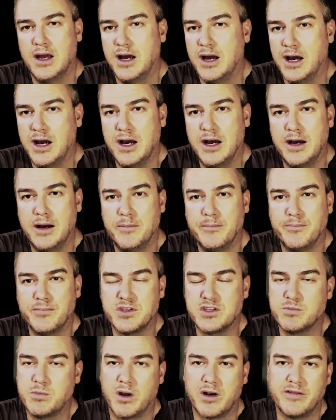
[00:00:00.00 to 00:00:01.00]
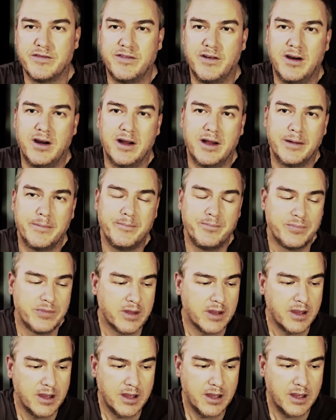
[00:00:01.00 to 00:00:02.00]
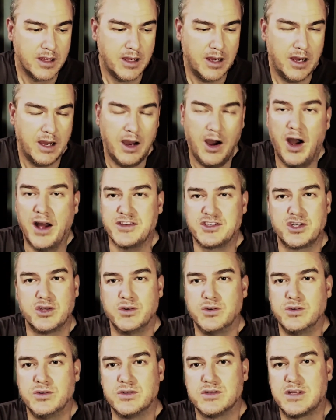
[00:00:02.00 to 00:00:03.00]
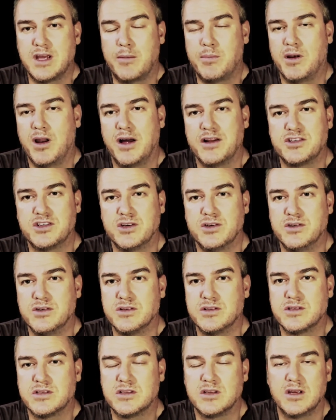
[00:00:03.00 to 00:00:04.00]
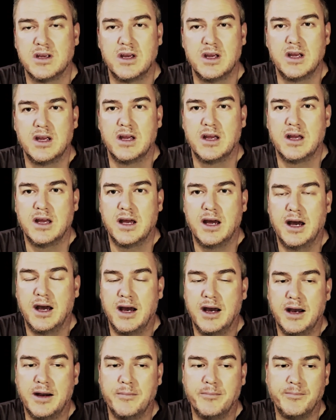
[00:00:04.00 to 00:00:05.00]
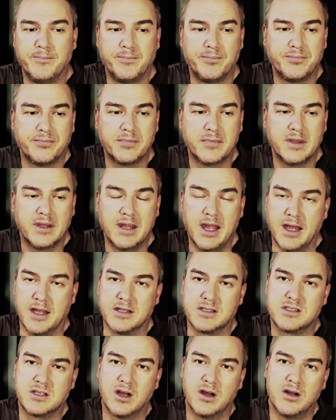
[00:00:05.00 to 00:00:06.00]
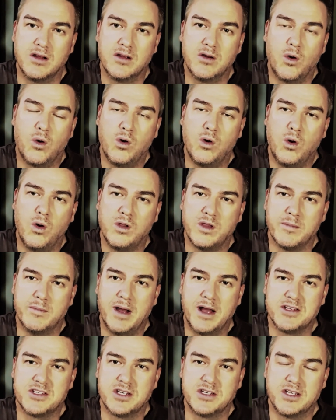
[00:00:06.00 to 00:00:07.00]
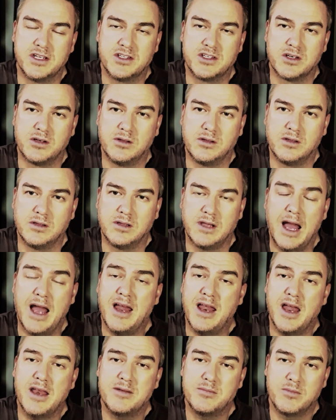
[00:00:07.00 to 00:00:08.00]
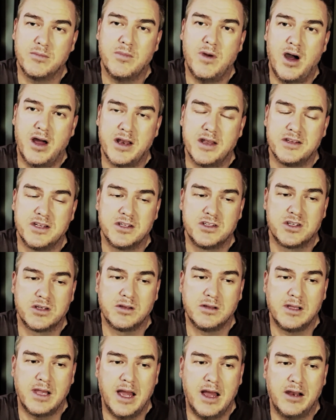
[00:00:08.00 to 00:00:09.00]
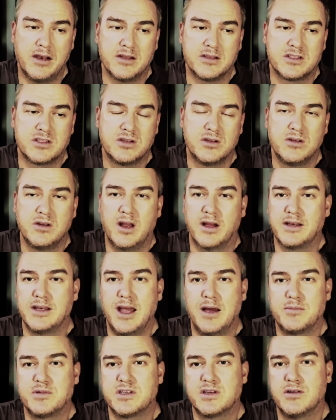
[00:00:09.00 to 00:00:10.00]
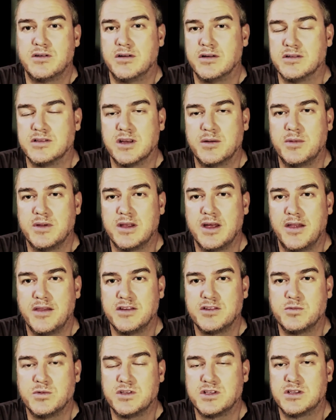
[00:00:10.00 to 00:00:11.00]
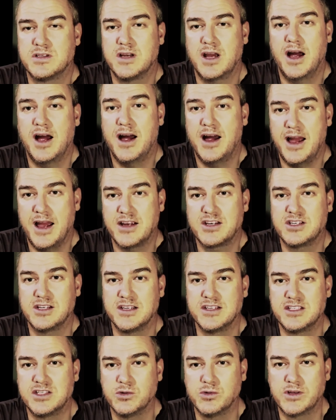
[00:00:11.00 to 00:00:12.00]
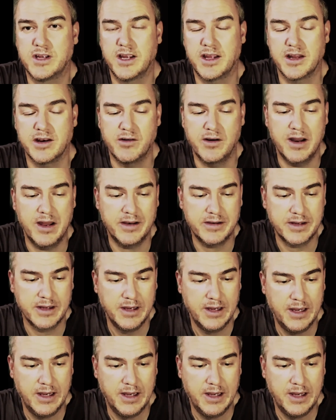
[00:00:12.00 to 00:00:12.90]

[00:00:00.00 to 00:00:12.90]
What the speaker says: Spotify, iTunes, Apple iTunes. Yeah, so all the major digital and minor digital outlets too, like Napster and some of the others, which are actually still kicking around.